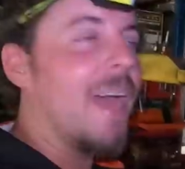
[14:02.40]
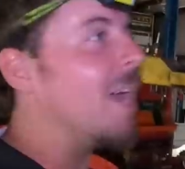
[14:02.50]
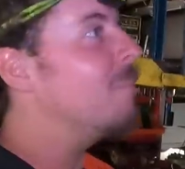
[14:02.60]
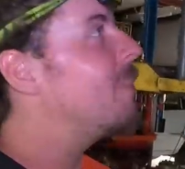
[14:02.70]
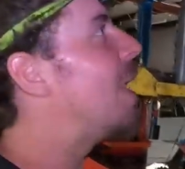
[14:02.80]

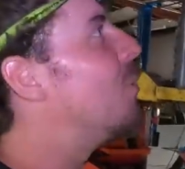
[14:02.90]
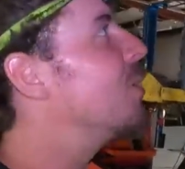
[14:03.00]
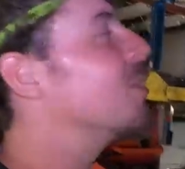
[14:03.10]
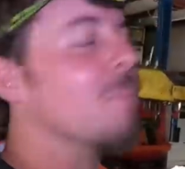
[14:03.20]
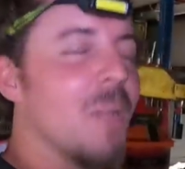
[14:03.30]
time, I
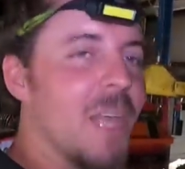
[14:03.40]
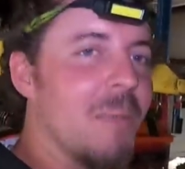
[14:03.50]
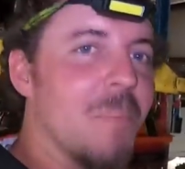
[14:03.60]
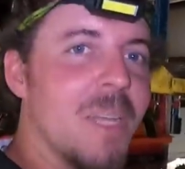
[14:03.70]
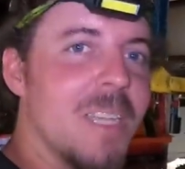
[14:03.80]
wouldn't
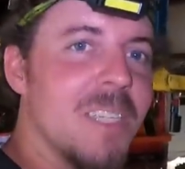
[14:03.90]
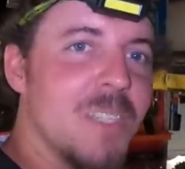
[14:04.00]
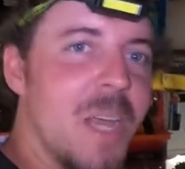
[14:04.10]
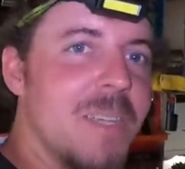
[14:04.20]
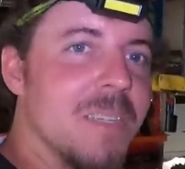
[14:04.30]
complain, but it's
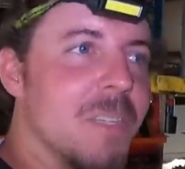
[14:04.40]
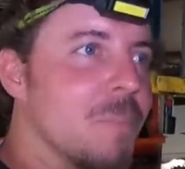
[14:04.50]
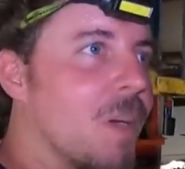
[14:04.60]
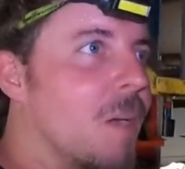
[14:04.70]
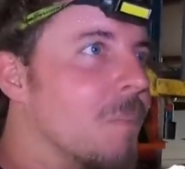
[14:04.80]
chasing these
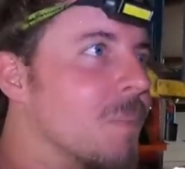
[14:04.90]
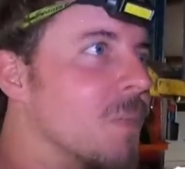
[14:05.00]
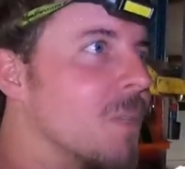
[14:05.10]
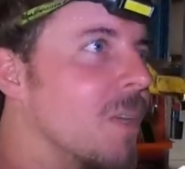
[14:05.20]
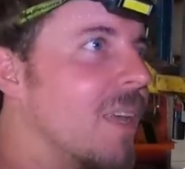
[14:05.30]

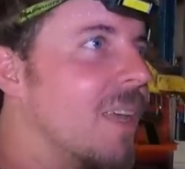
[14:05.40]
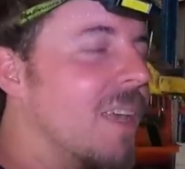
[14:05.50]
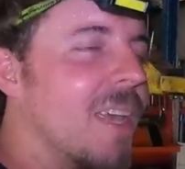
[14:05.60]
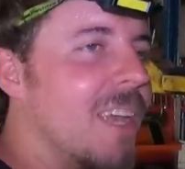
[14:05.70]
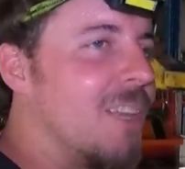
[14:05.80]
problems.
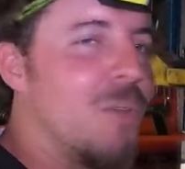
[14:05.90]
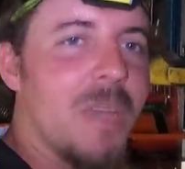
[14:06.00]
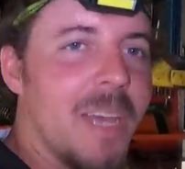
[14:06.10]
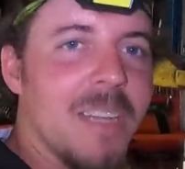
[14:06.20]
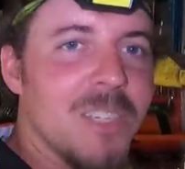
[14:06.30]
And you
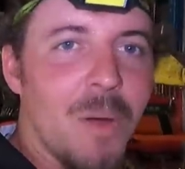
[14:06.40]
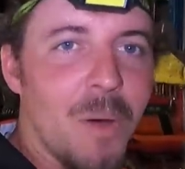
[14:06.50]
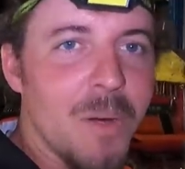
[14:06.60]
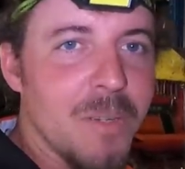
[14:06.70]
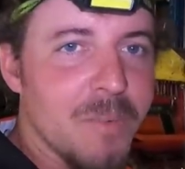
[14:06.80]
can't
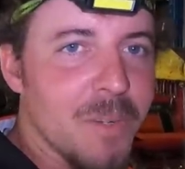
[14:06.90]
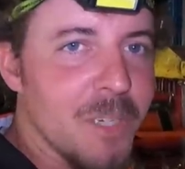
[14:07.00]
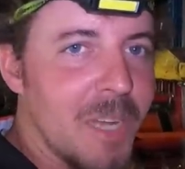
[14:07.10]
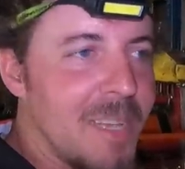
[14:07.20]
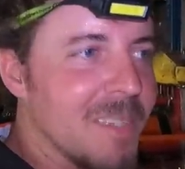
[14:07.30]
charge
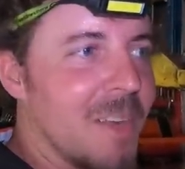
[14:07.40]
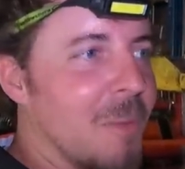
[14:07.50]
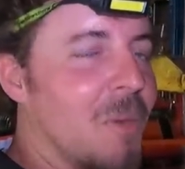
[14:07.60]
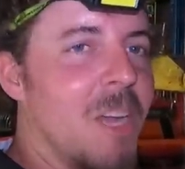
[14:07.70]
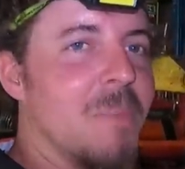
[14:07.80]
for chasing all
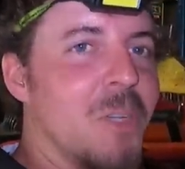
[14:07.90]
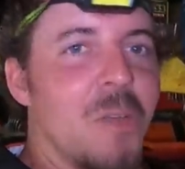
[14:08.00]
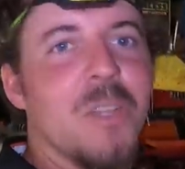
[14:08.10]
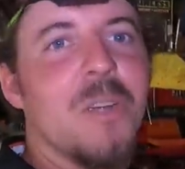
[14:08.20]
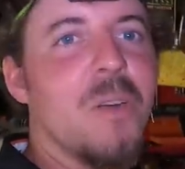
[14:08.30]
the problem. You can
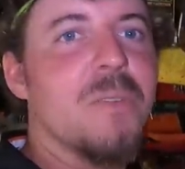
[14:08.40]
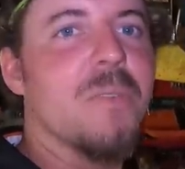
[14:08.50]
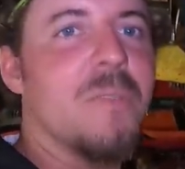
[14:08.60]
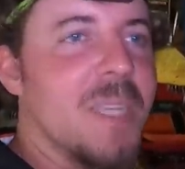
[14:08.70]
only charge for